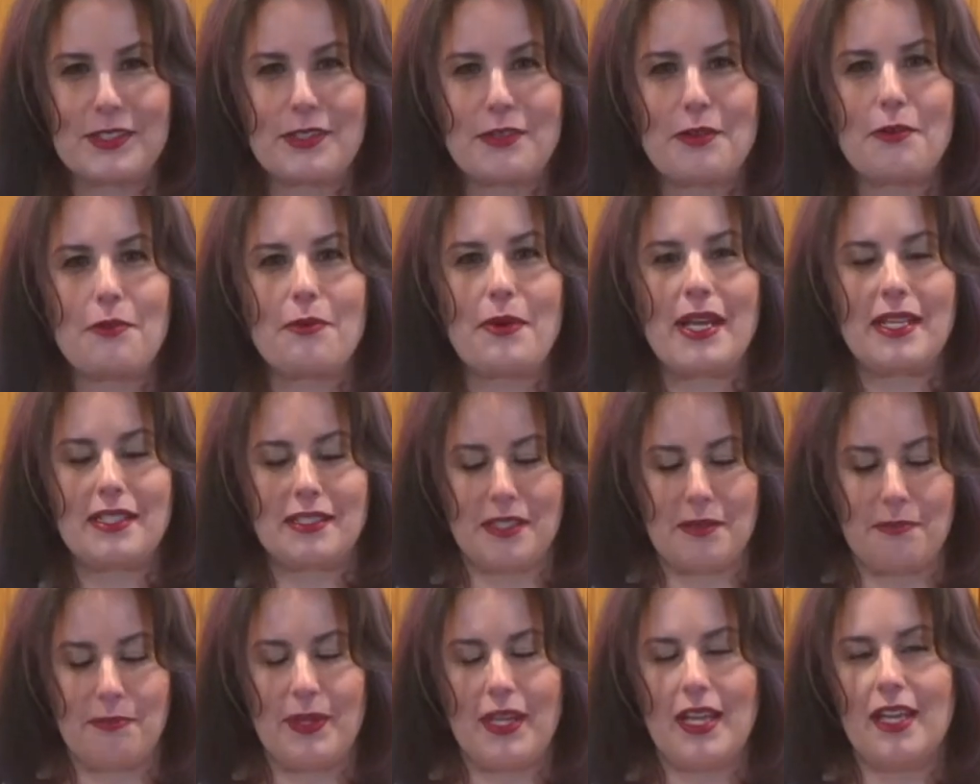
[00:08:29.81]

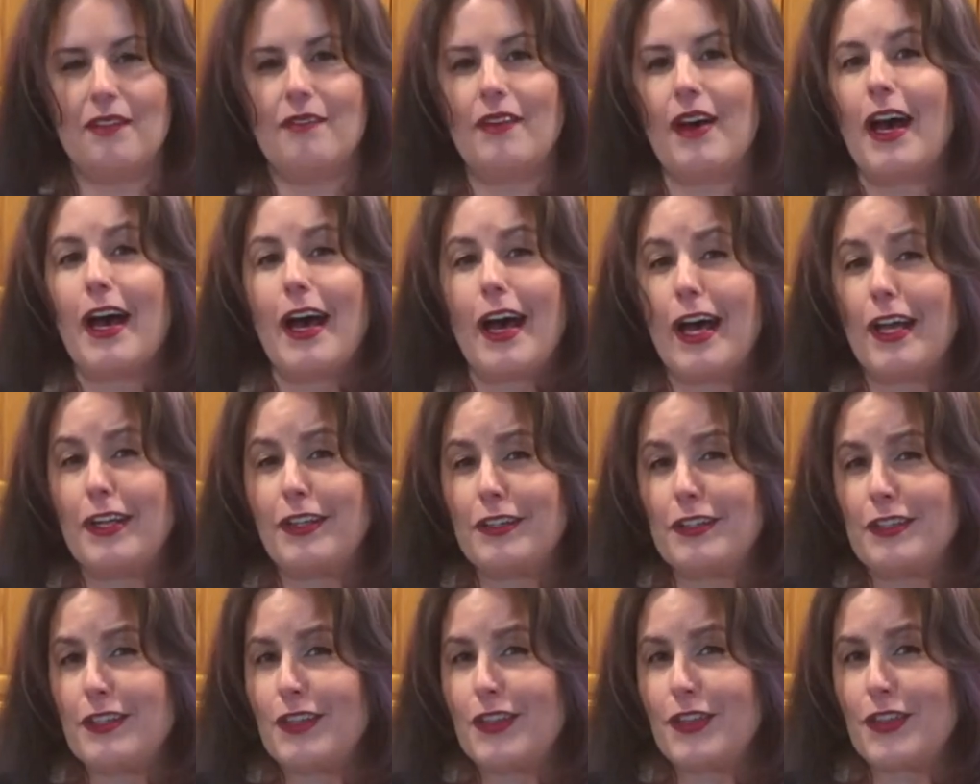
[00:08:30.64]
recipe of
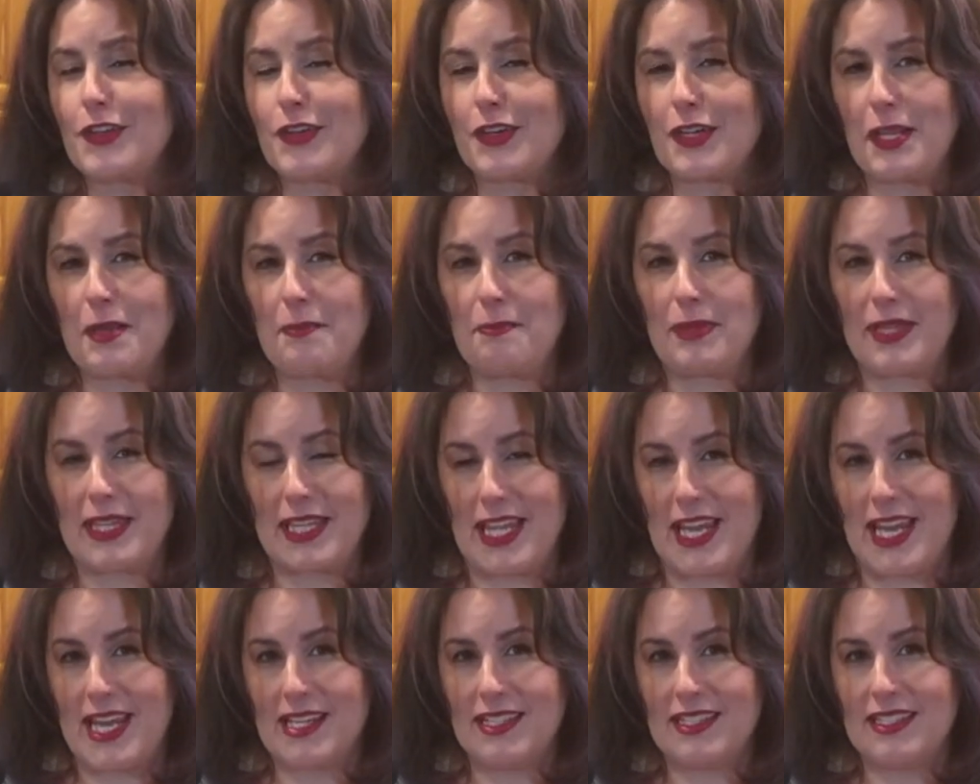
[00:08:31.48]
130
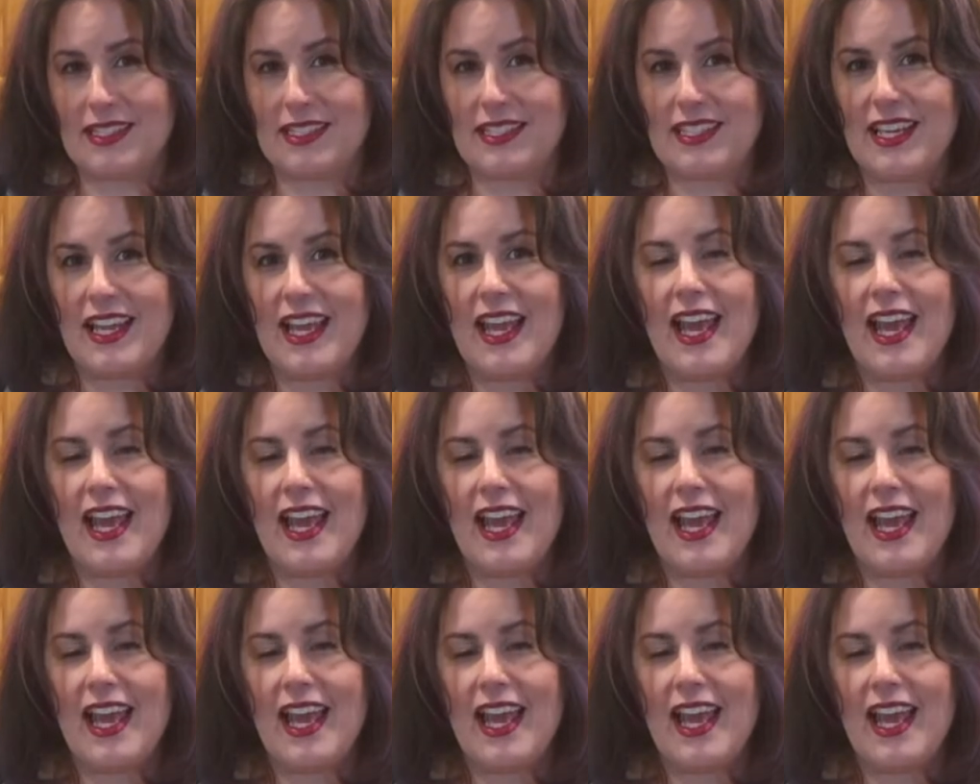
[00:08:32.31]
plants,